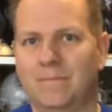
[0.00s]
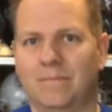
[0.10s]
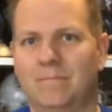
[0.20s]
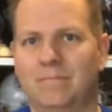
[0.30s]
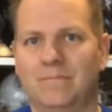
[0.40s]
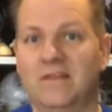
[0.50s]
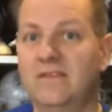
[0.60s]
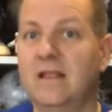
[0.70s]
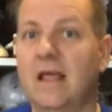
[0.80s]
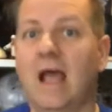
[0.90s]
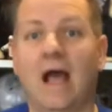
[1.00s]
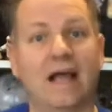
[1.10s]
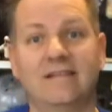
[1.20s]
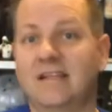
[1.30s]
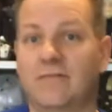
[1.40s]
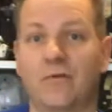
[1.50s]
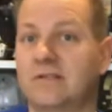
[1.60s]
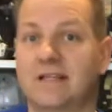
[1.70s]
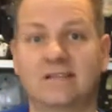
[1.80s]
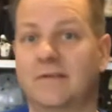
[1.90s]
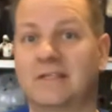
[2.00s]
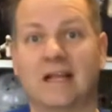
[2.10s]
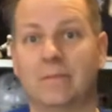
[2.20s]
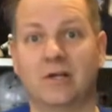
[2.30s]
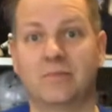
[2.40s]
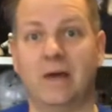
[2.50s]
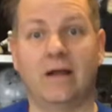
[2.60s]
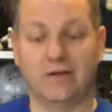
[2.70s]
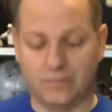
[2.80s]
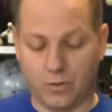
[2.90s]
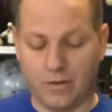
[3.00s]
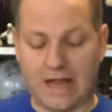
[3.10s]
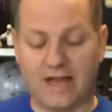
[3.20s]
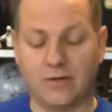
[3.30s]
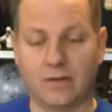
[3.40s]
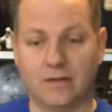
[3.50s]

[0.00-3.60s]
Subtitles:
I gotta say, the Force Link stuff's getting much better. It's more accurate.